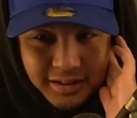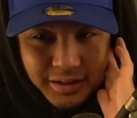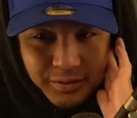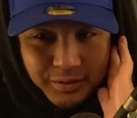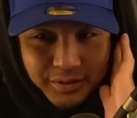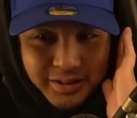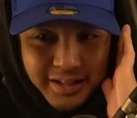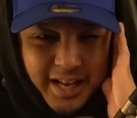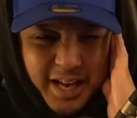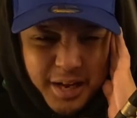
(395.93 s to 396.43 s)

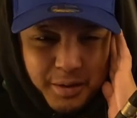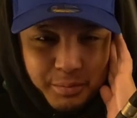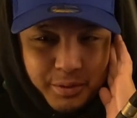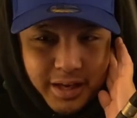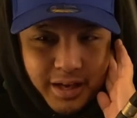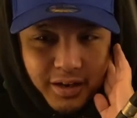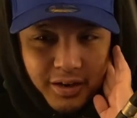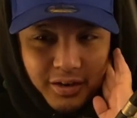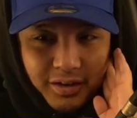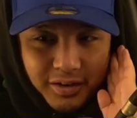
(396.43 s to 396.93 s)
Well, damn,
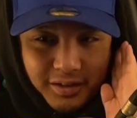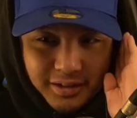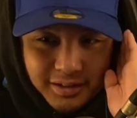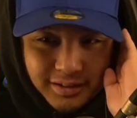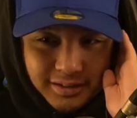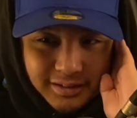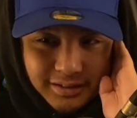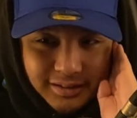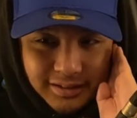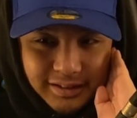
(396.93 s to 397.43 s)

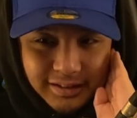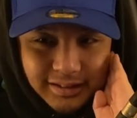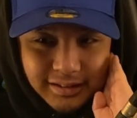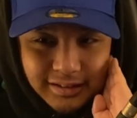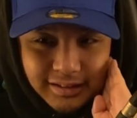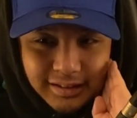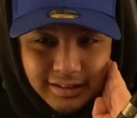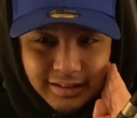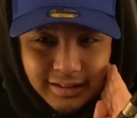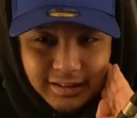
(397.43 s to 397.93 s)
Carol.
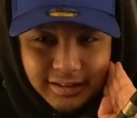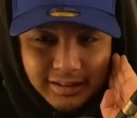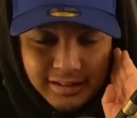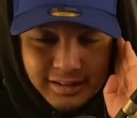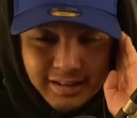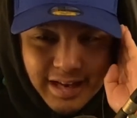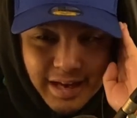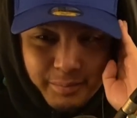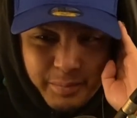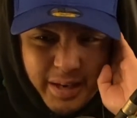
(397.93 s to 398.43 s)

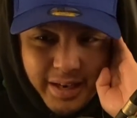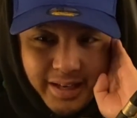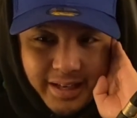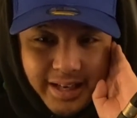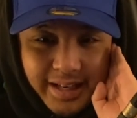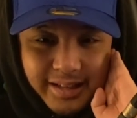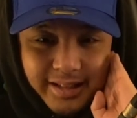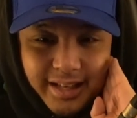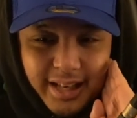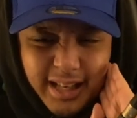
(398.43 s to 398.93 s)
I mean,
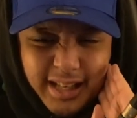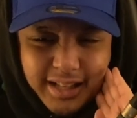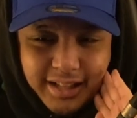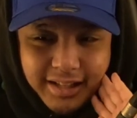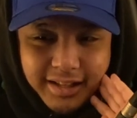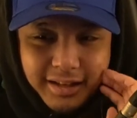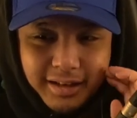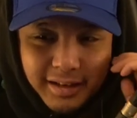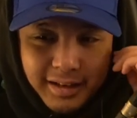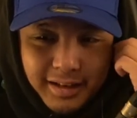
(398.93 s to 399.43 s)
he
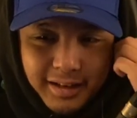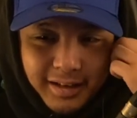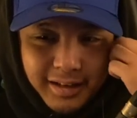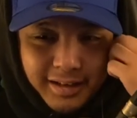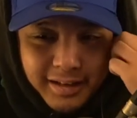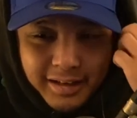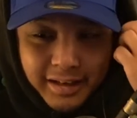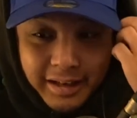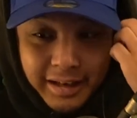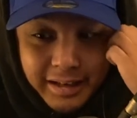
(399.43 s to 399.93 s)
did
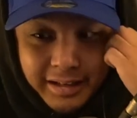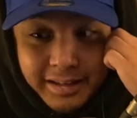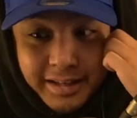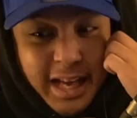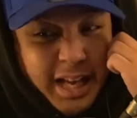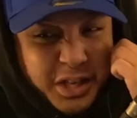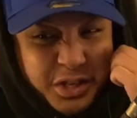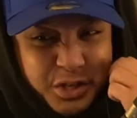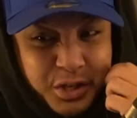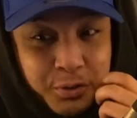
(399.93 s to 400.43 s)

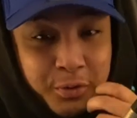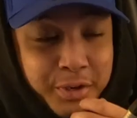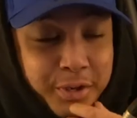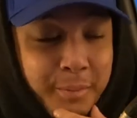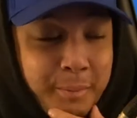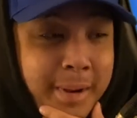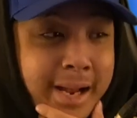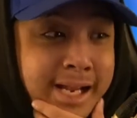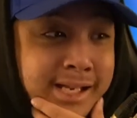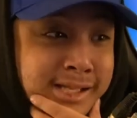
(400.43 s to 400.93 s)
do an
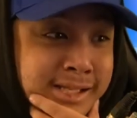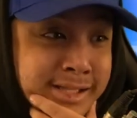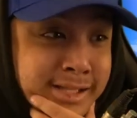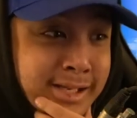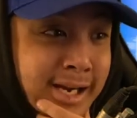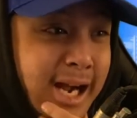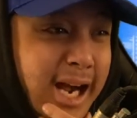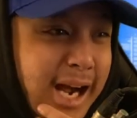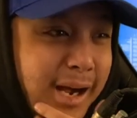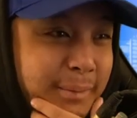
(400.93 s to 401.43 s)
amazing
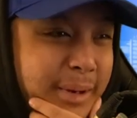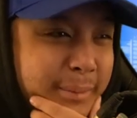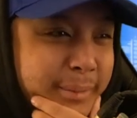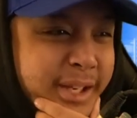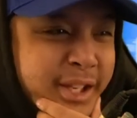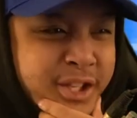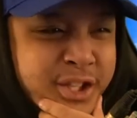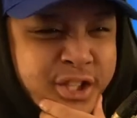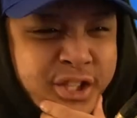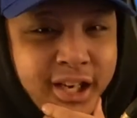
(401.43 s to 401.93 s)
job. I
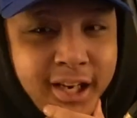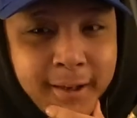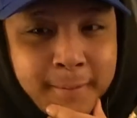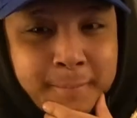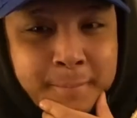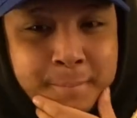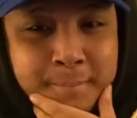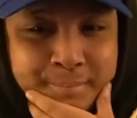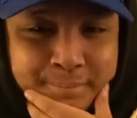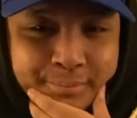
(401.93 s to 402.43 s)
mean,
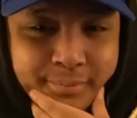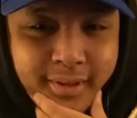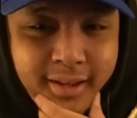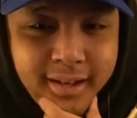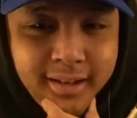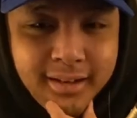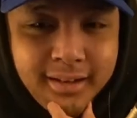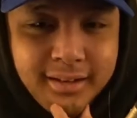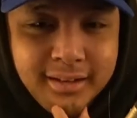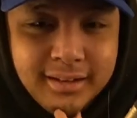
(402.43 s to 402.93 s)
shit.
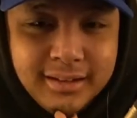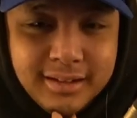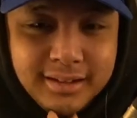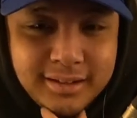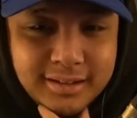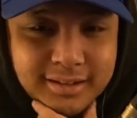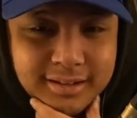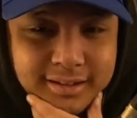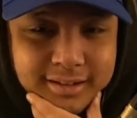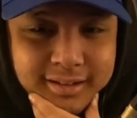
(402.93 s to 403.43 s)

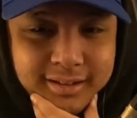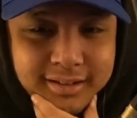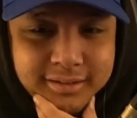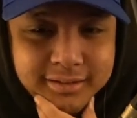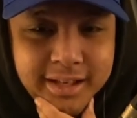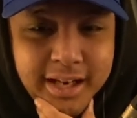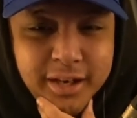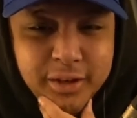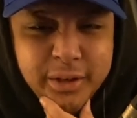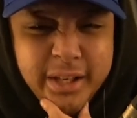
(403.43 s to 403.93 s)

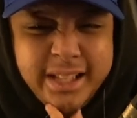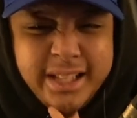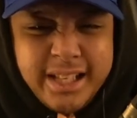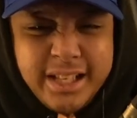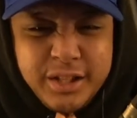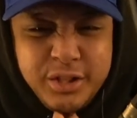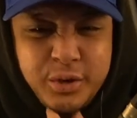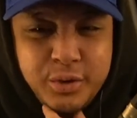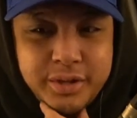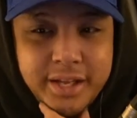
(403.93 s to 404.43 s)
Not only did
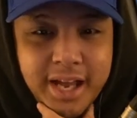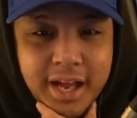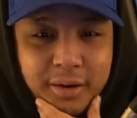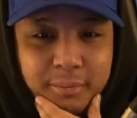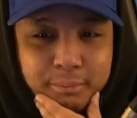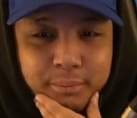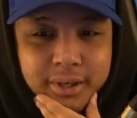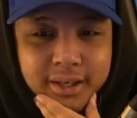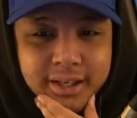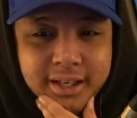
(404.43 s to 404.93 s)
he do
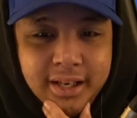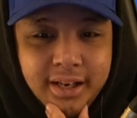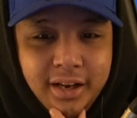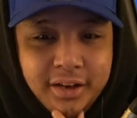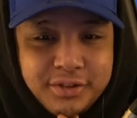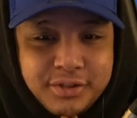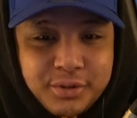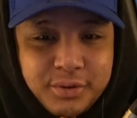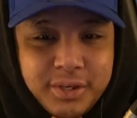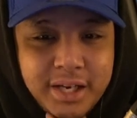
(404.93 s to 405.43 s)
that, but he
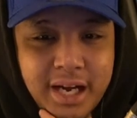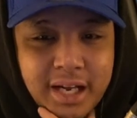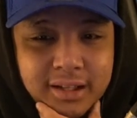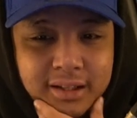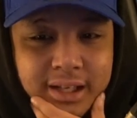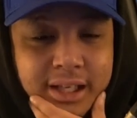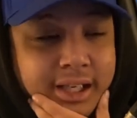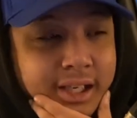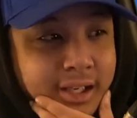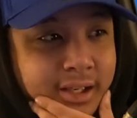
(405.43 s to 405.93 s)
also got
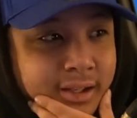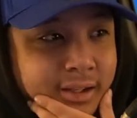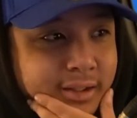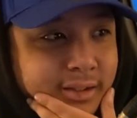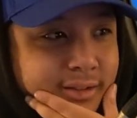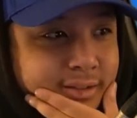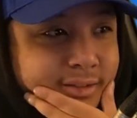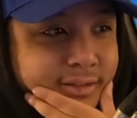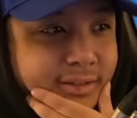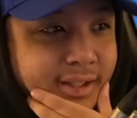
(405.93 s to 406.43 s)
Lydia,
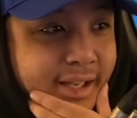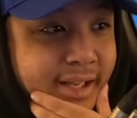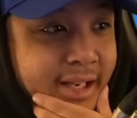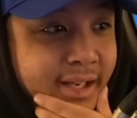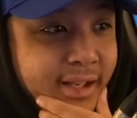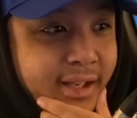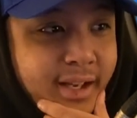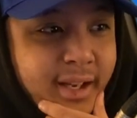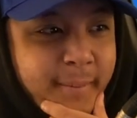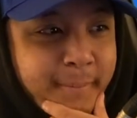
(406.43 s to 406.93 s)

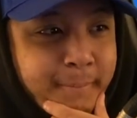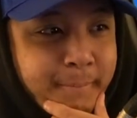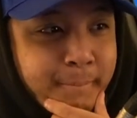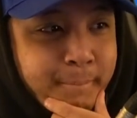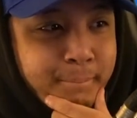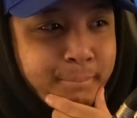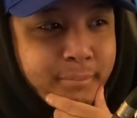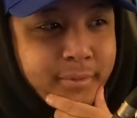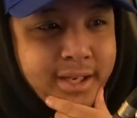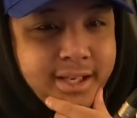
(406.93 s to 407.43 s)
didn't he?
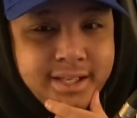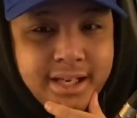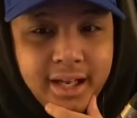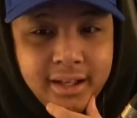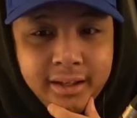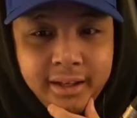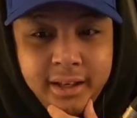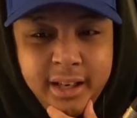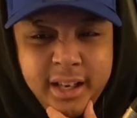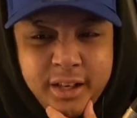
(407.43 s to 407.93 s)
He's
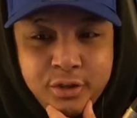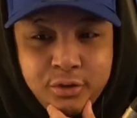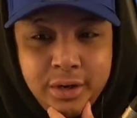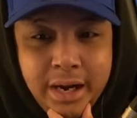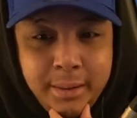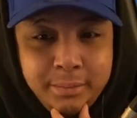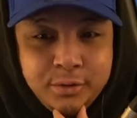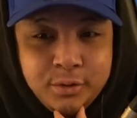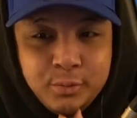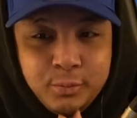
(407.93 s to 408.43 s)
got Lydia
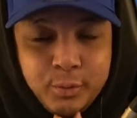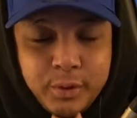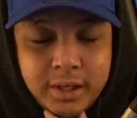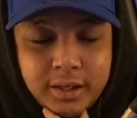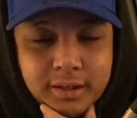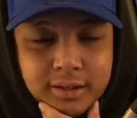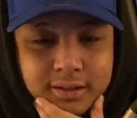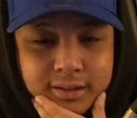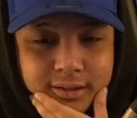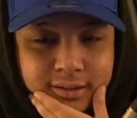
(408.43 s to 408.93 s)
trapped
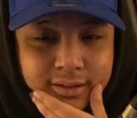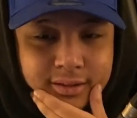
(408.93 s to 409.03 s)
somewhere.